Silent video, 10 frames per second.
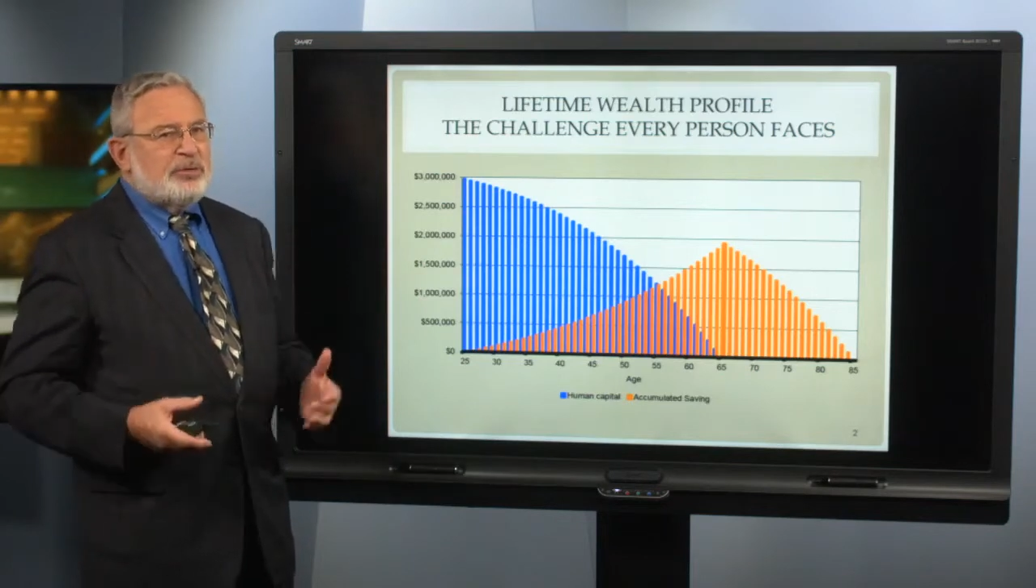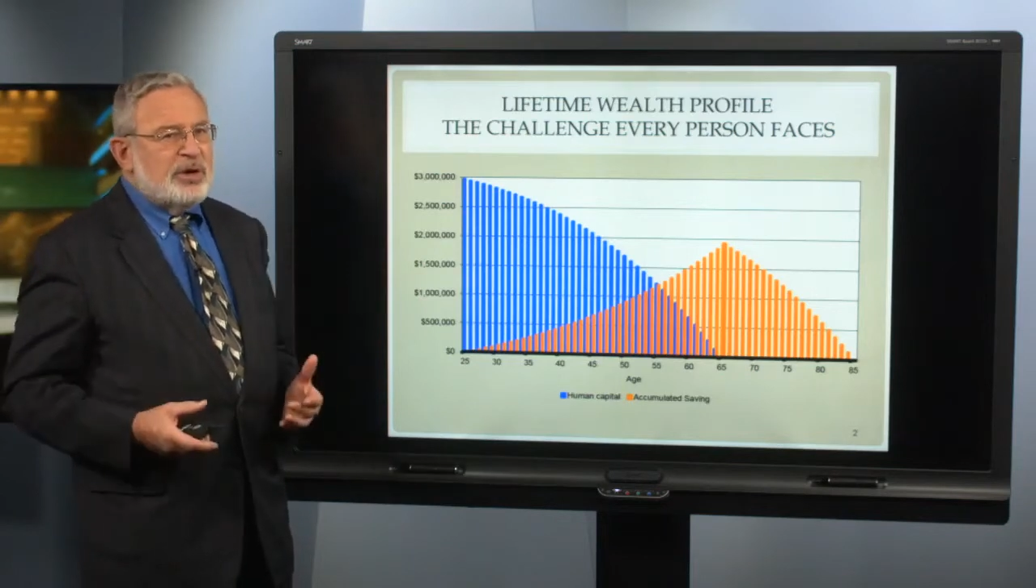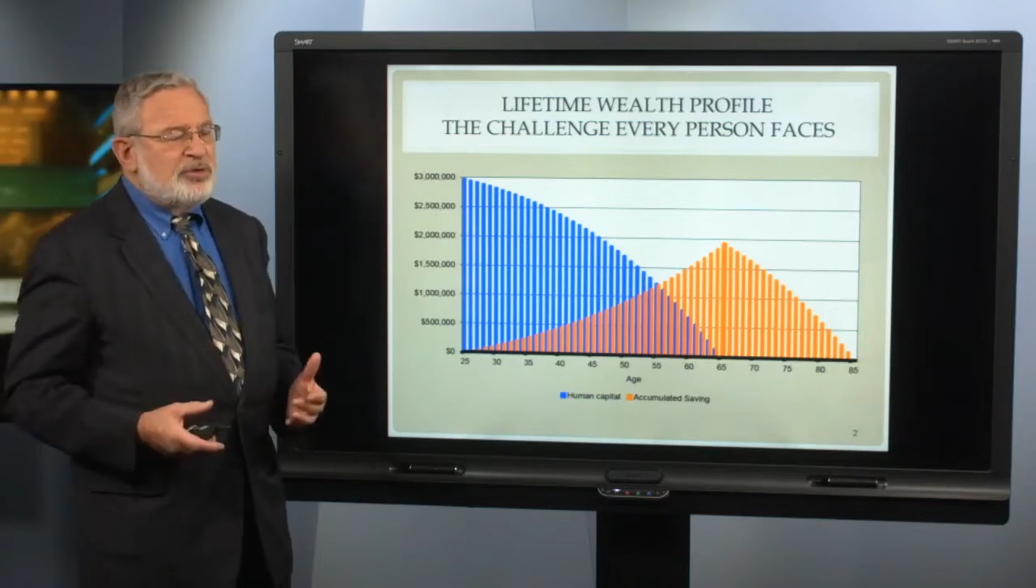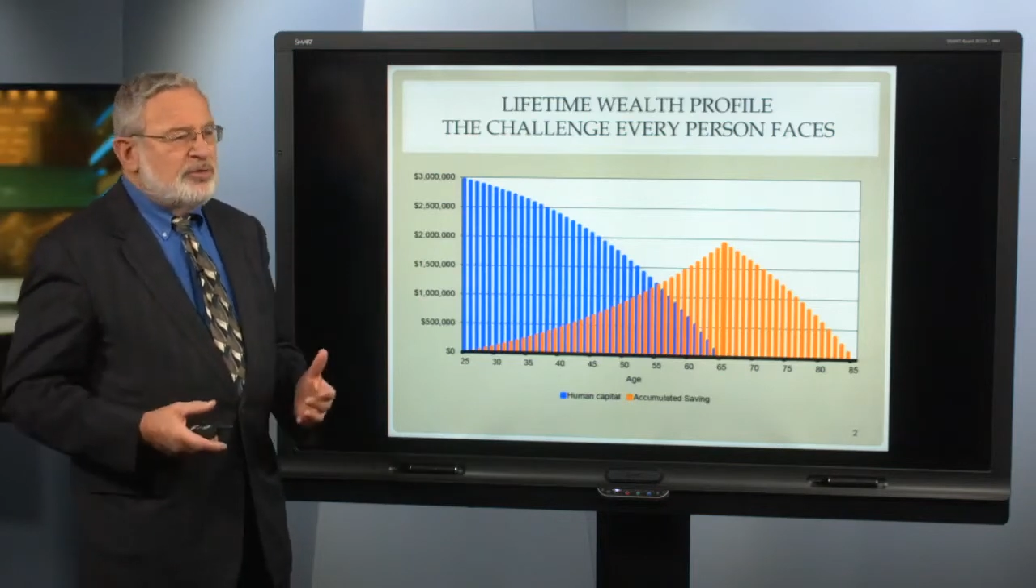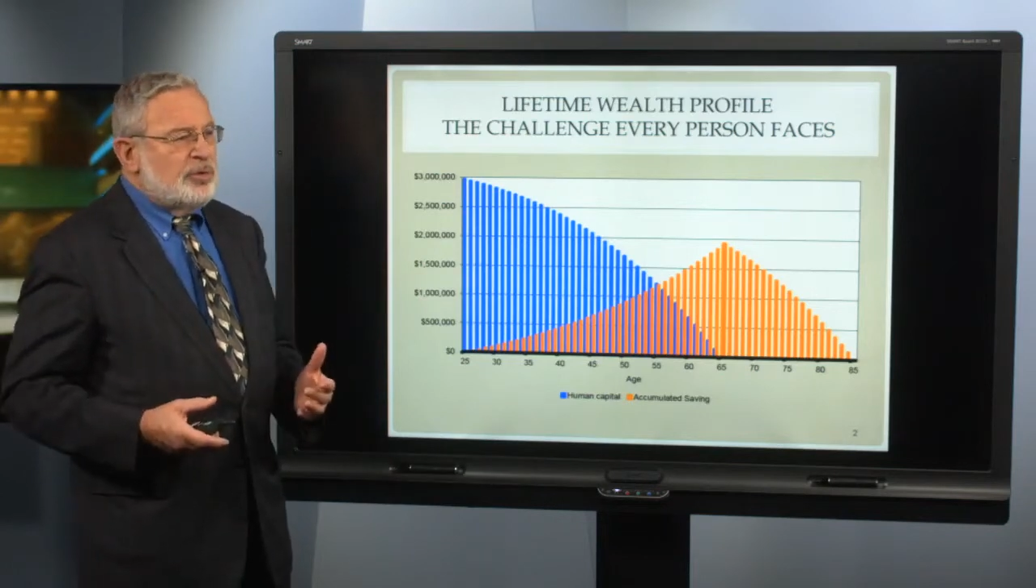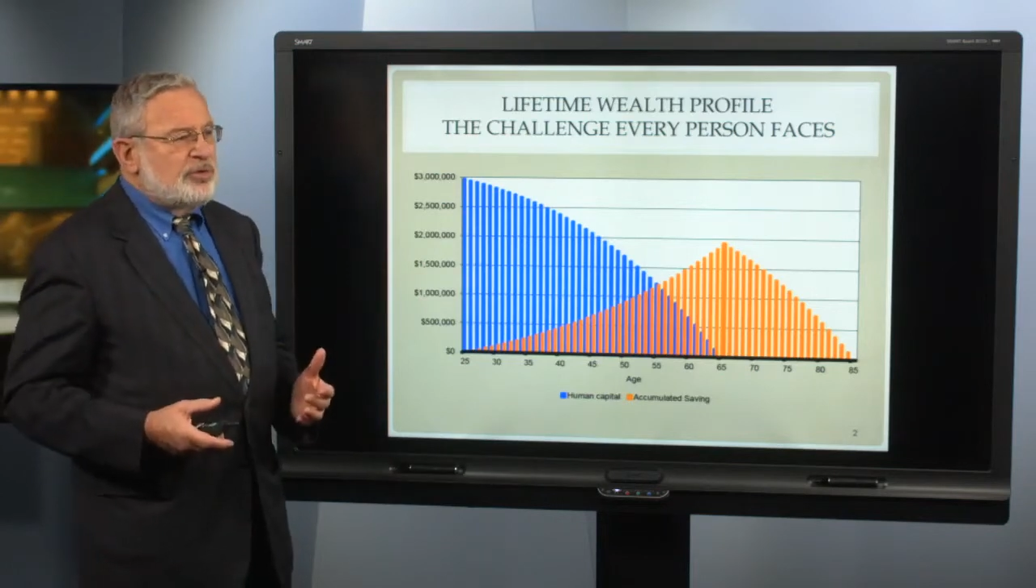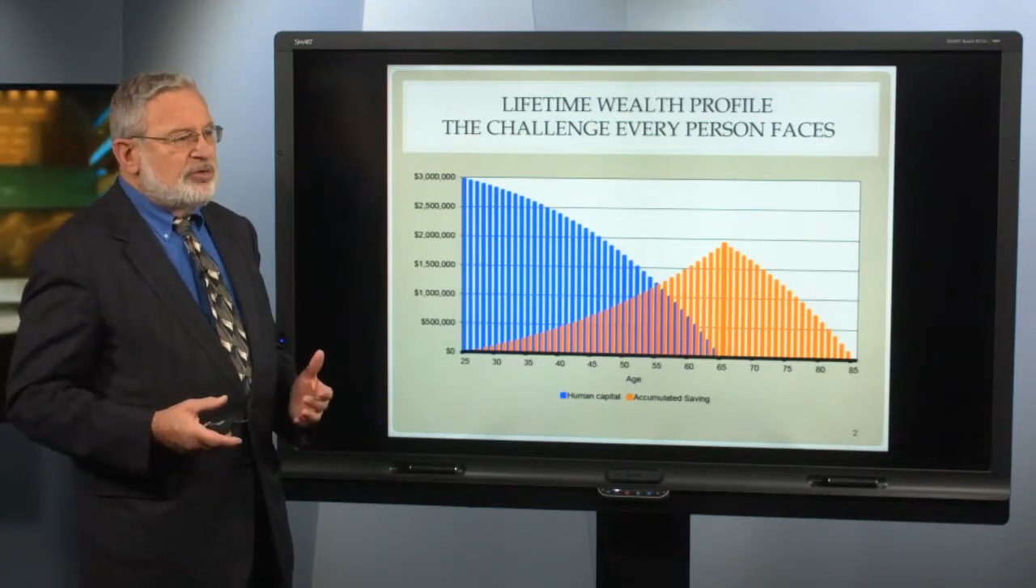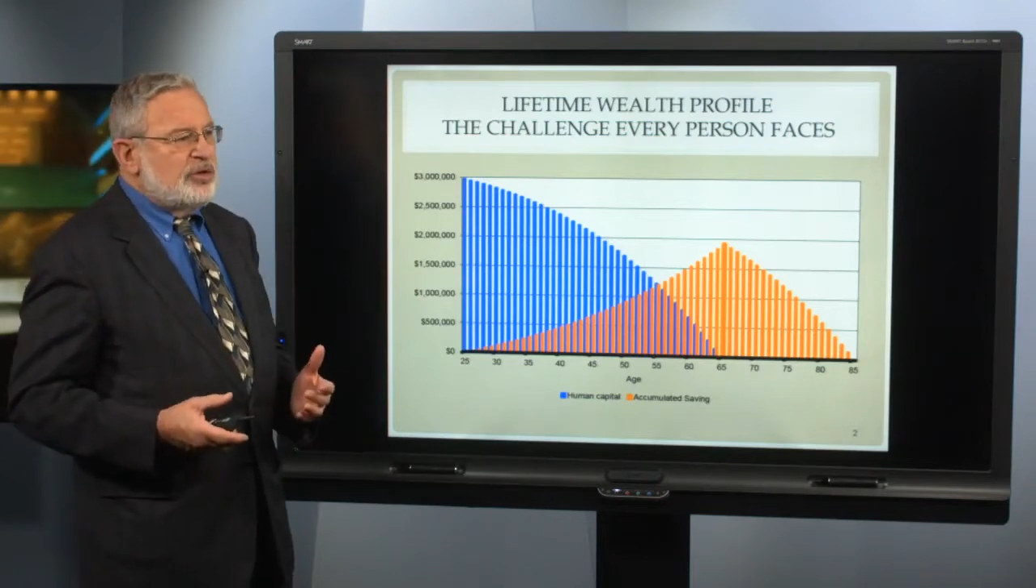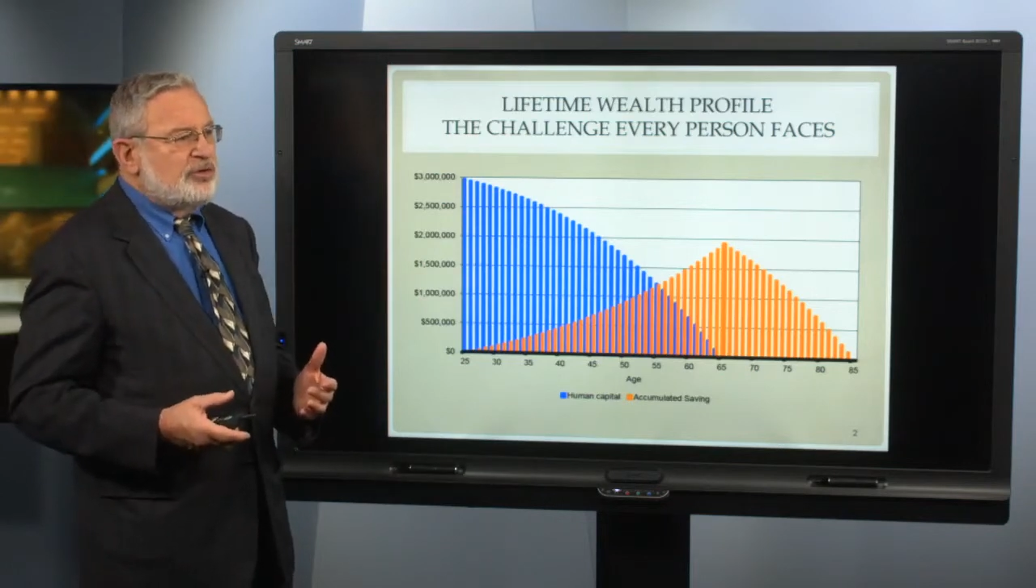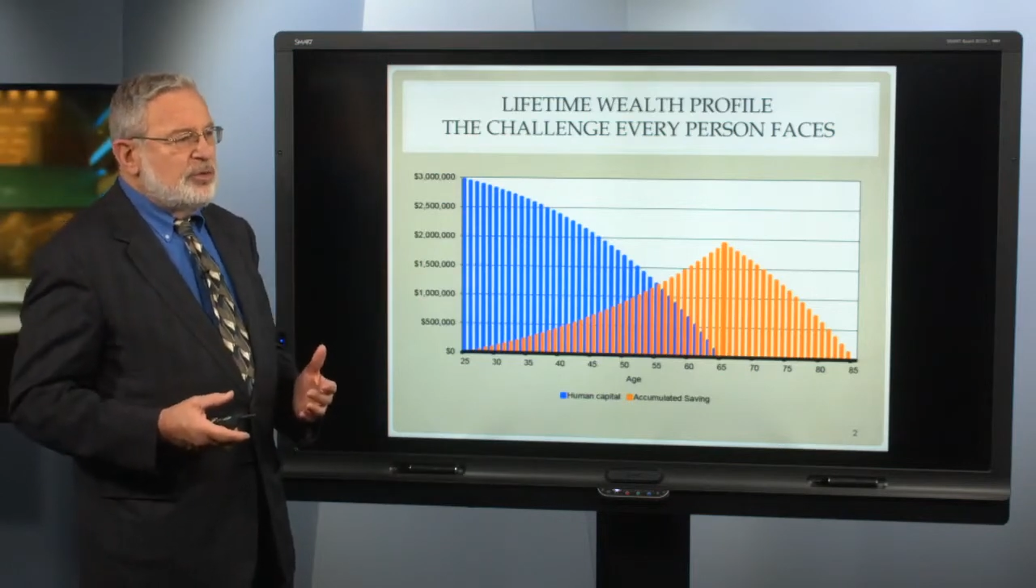resource
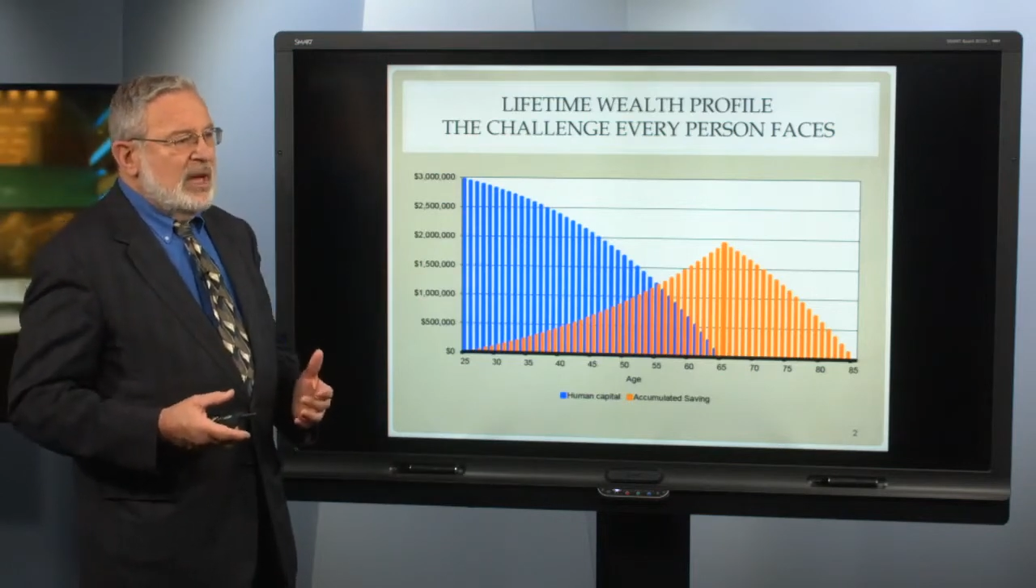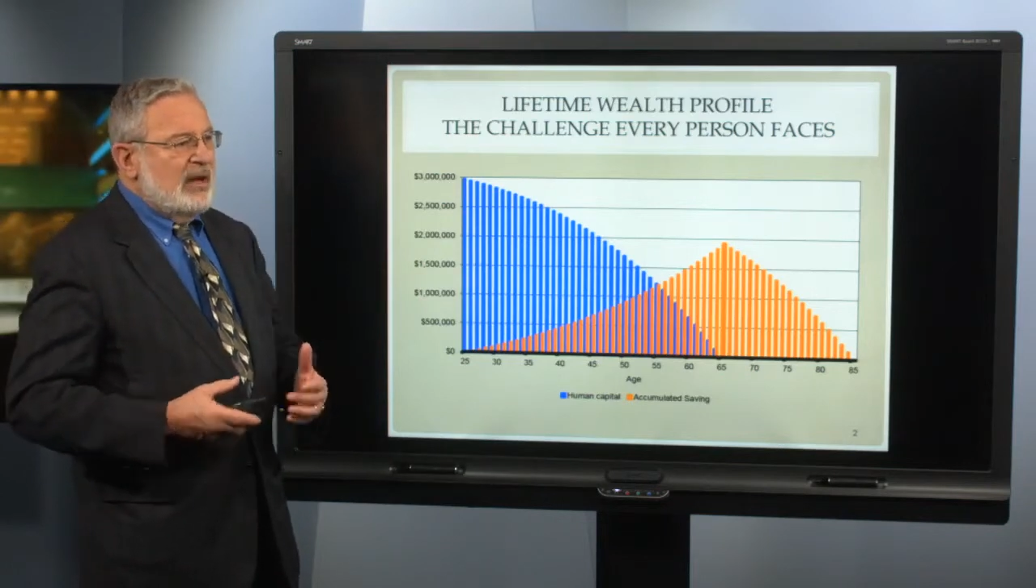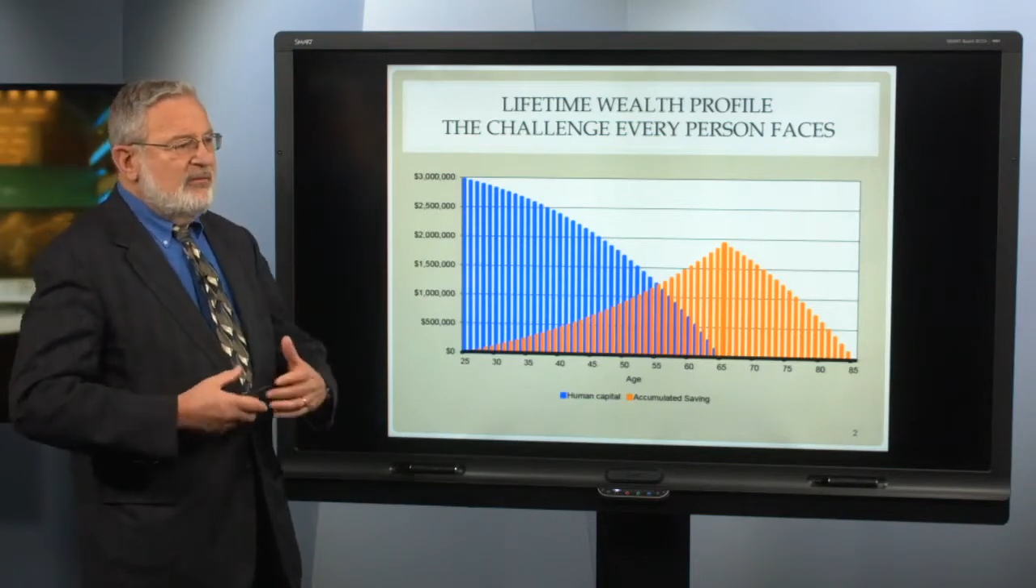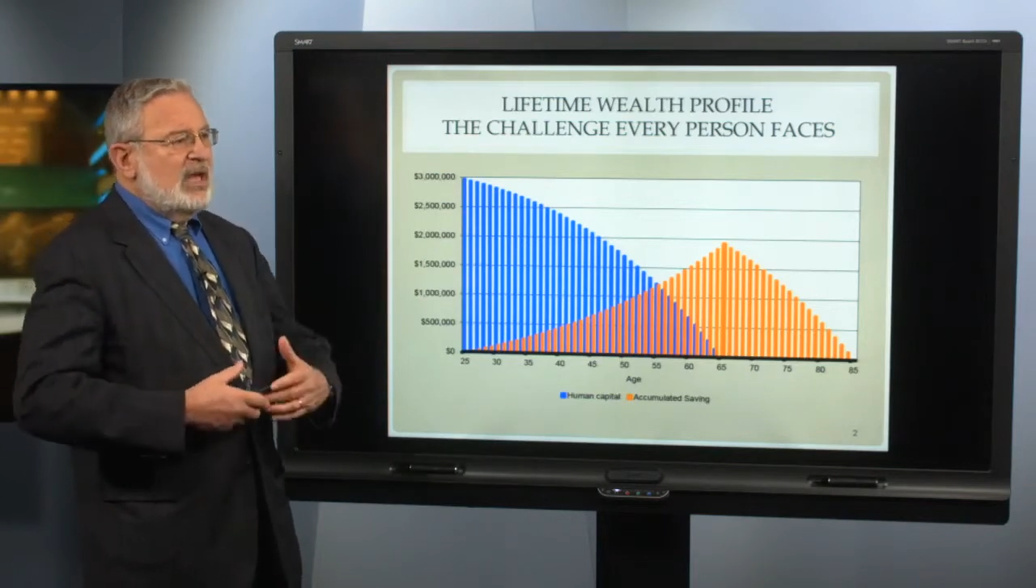that you have?